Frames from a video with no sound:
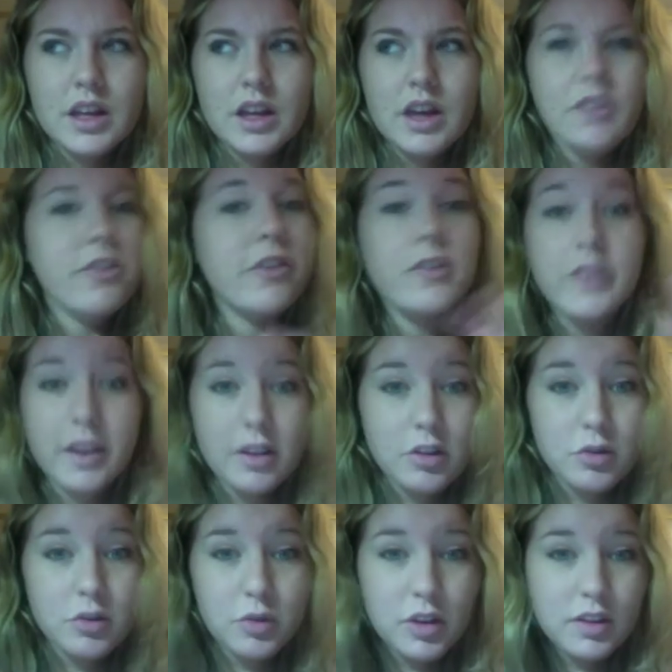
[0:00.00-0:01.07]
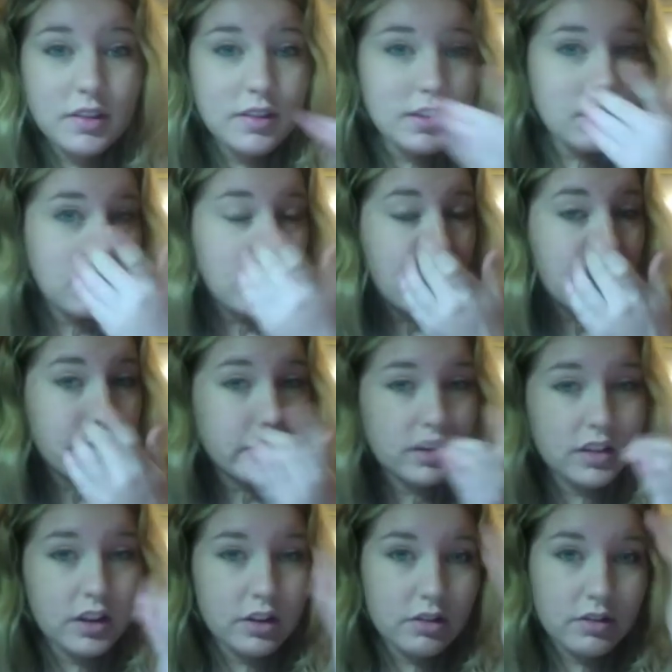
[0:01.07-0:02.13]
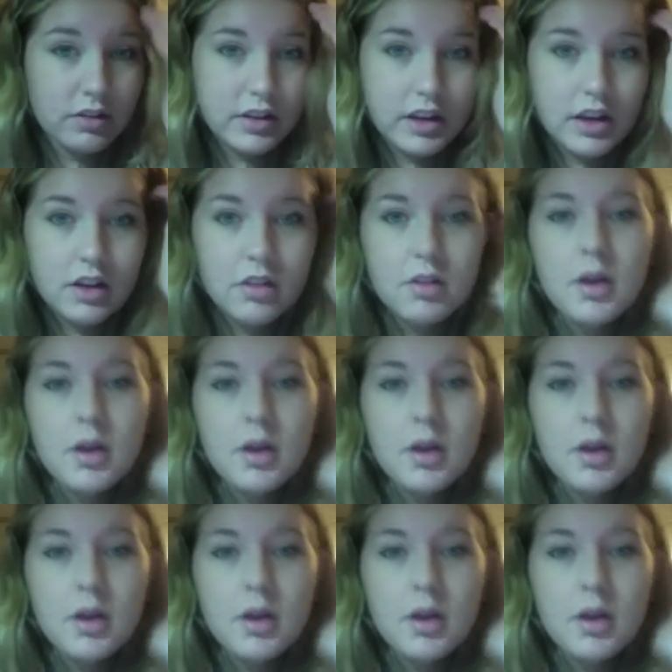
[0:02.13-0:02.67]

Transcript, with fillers: and for various reasons that I'll cover in a later video.